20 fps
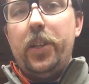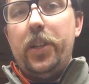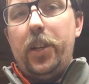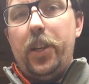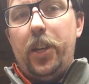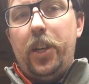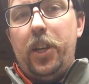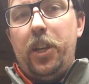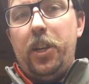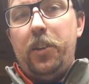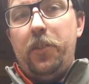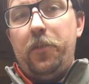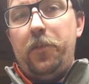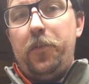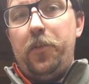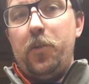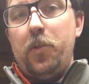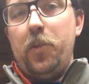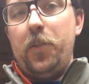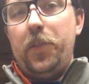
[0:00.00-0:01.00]
And
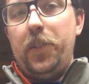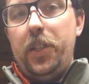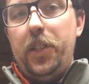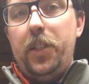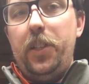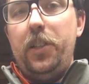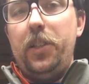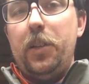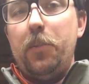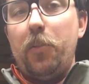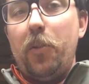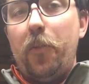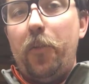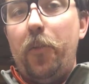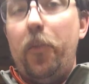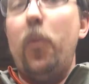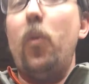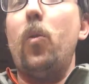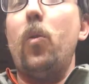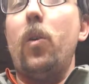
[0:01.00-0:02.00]
for the number
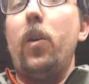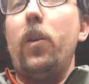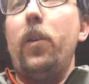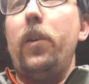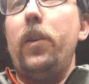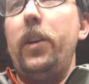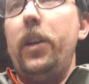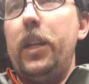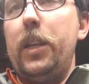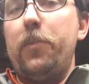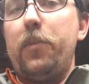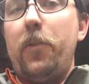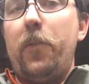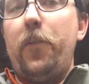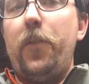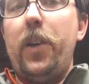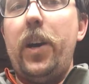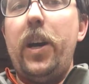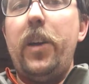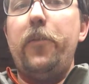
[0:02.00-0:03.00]
4 and number
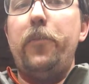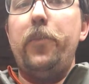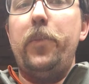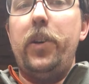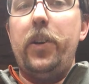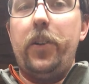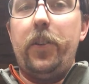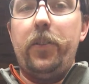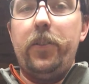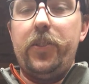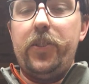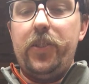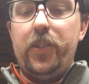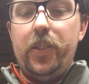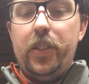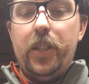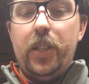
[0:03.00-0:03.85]
5 models,